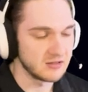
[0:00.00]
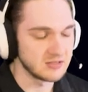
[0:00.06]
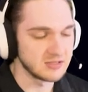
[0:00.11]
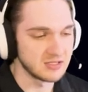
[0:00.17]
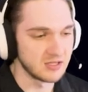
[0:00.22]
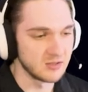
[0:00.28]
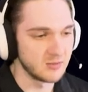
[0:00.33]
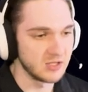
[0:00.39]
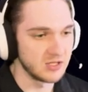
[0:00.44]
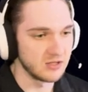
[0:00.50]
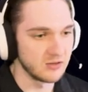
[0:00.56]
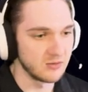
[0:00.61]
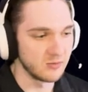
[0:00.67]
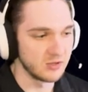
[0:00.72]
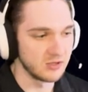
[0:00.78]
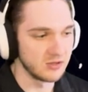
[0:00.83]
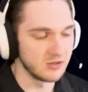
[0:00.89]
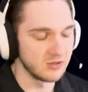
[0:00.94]
This is going to be
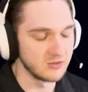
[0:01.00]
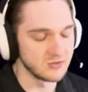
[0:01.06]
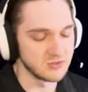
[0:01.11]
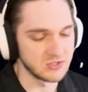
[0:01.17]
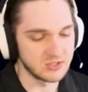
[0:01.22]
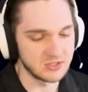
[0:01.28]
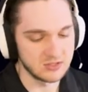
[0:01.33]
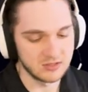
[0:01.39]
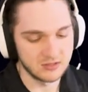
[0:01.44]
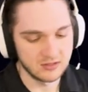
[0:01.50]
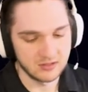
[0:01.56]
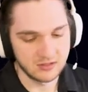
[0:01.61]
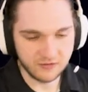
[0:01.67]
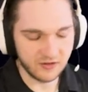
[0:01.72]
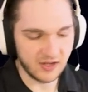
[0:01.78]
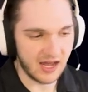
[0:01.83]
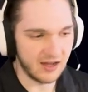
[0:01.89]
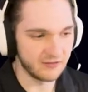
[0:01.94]
another one of those
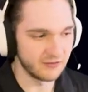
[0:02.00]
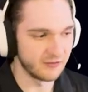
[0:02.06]
FNAF